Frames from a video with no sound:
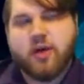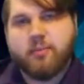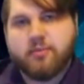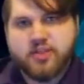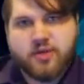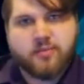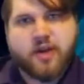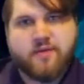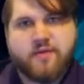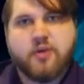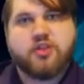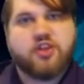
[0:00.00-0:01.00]
dump
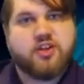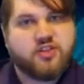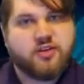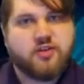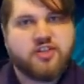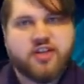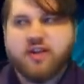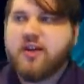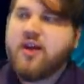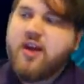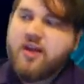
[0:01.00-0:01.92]
Gem-Knight Fusion to search it.